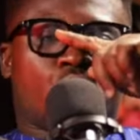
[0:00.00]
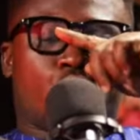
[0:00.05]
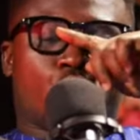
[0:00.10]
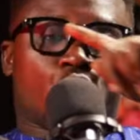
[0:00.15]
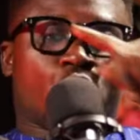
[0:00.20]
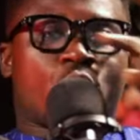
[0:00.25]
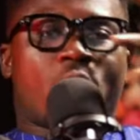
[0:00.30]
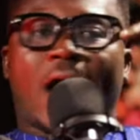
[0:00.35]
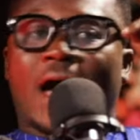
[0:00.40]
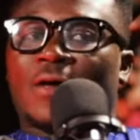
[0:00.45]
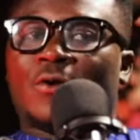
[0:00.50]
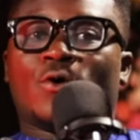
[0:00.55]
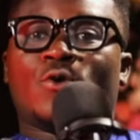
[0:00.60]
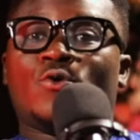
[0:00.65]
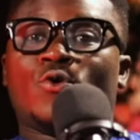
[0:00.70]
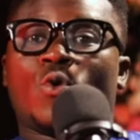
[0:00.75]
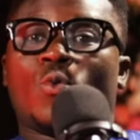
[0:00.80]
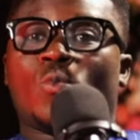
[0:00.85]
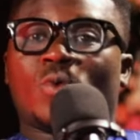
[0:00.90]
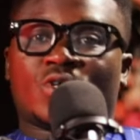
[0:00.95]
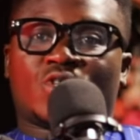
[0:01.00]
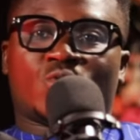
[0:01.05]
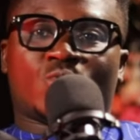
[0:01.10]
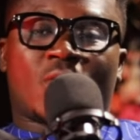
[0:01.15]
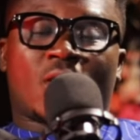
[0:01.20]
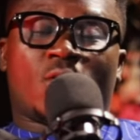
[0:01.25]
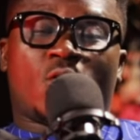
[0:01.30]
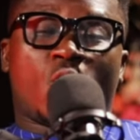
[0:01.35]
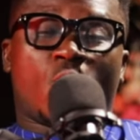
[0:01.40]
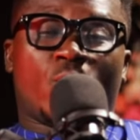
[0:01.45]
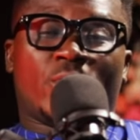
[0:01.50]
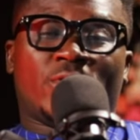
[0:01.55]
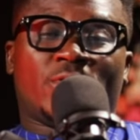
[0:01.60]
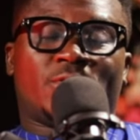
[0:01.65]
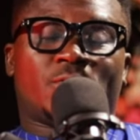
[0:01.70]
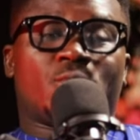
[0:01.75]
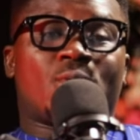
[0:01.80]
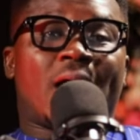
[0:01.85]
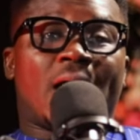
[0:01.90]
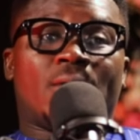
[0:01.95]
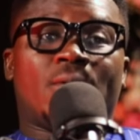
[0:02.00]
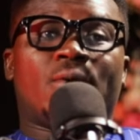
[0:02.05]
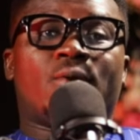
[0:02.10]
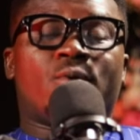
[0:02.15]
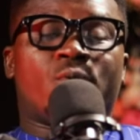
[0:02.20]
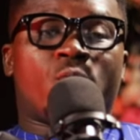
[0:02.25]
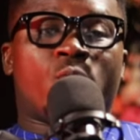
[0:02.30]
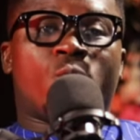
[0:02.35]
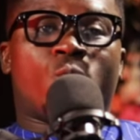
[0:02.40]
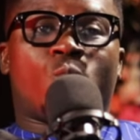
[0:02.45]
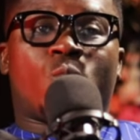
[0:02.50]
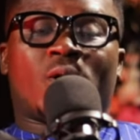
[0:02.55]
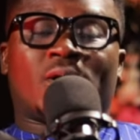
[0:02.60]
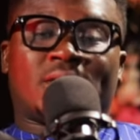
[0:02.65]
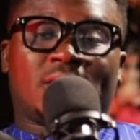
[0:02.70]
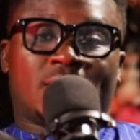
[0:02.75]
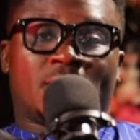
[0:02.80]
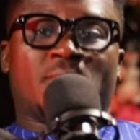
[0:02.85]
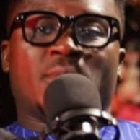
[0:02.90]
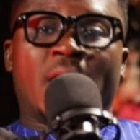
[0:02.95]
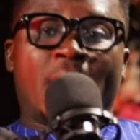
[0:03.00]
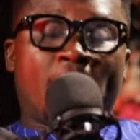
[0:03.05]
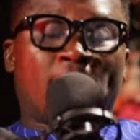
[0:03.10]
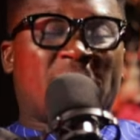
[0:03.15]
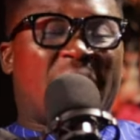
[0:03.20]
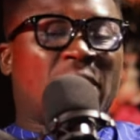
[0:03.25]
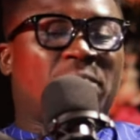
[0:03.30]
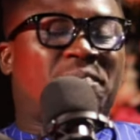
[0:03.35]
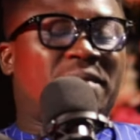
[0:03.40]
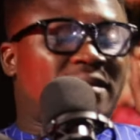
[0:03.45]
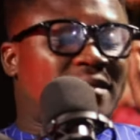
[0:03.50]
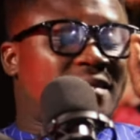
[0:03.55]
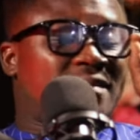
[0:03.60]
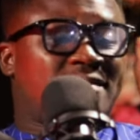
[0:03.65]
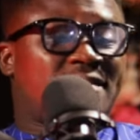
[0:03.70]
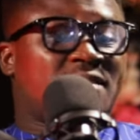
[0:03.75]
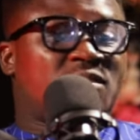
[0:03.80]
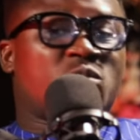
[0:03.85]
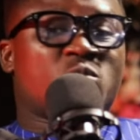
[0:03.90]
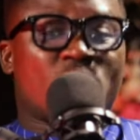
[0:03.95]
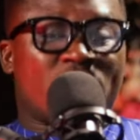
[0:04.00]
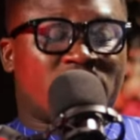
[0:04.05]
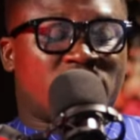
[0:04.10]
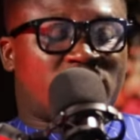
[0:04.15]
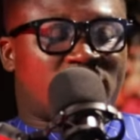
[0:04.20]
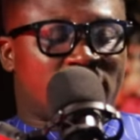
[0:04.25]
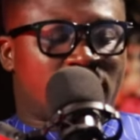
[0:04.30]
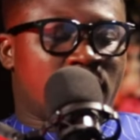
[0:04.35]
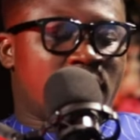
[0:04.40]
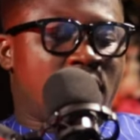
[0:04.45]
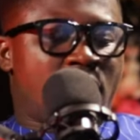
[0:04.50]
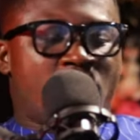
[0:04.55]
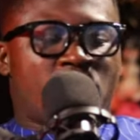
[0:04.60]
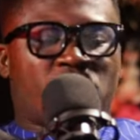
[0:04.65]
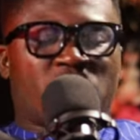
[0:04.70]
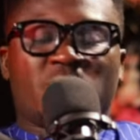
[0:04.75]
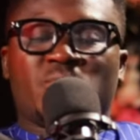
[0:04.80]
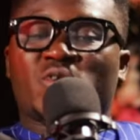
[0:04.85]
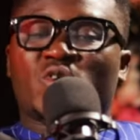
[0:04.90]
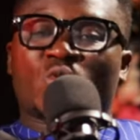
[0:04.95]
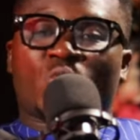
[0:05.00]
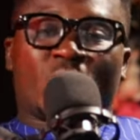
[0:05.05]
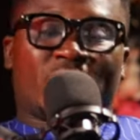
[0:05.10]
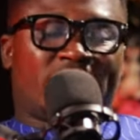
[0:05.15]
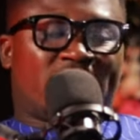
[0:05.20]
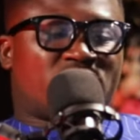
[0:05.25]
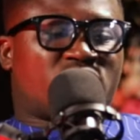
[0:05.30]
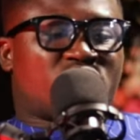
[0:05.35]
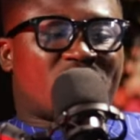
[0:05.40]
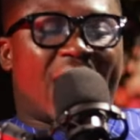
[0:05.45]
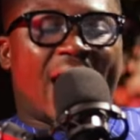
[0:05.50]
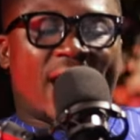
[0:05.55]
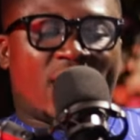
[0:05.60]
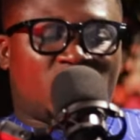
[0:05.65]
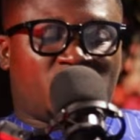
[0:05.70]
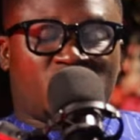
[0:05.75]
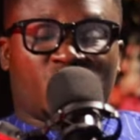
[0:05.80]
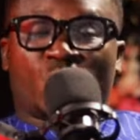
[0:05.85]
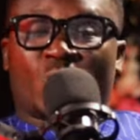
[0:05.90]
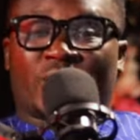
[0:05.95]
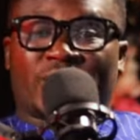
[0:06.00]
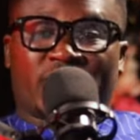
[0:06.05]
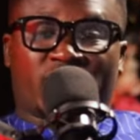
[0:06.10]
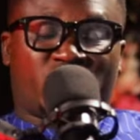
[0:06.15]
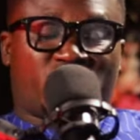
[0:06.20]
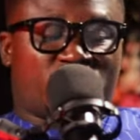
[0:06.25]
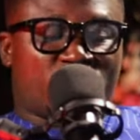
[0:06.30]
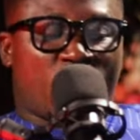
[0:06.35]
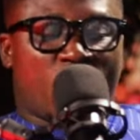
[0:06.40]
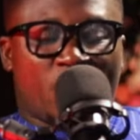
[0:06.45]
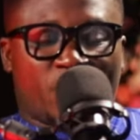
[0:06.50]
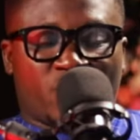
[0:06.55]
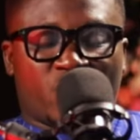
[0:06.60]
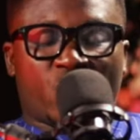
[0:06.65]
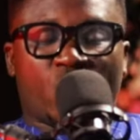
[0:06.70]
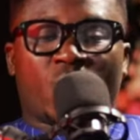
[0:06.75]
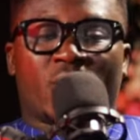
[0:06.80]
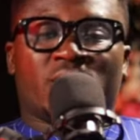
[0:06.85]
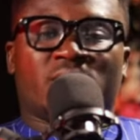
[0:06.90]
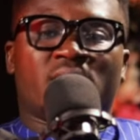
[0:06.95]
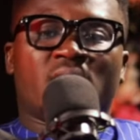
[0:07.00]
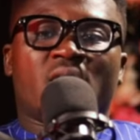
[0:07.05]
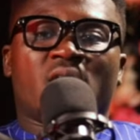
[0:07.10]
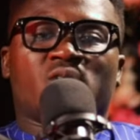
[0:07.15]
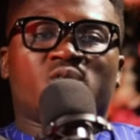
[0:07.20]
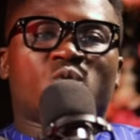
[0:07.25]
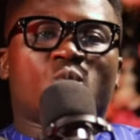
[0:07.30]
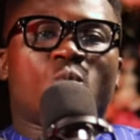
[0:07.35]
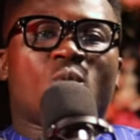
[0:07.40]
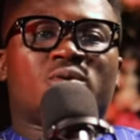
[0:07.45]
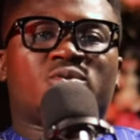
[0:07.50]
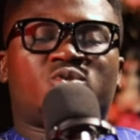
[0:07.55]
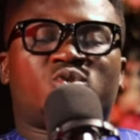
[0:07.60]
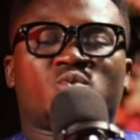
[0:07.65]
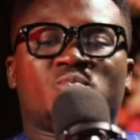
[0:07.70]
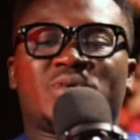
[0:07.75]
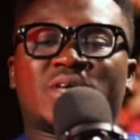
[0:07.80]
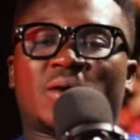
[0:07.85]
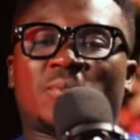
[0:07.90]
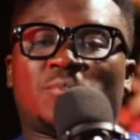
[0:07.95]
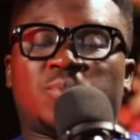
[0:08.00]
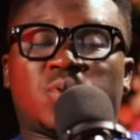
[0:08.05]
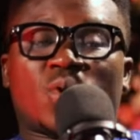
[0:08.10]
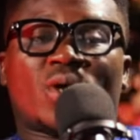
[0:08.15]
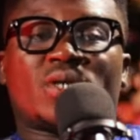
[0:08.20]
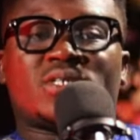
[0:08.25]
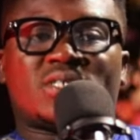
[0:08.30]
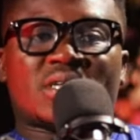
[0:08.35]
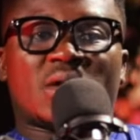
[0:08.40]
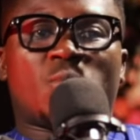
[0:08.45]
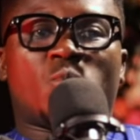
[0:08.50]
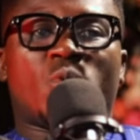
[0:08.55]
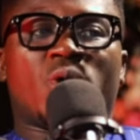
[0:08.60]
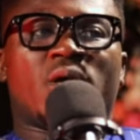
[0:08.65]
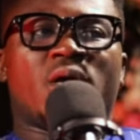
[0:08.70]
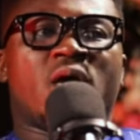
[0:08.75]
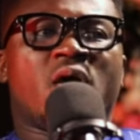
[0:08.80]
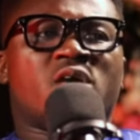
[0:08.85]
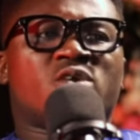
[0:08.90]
You, I don't know what you are going through. I don't mm. know what might be the situation. Maybe you want a child, you want a job, you want you want to be employed somewhere.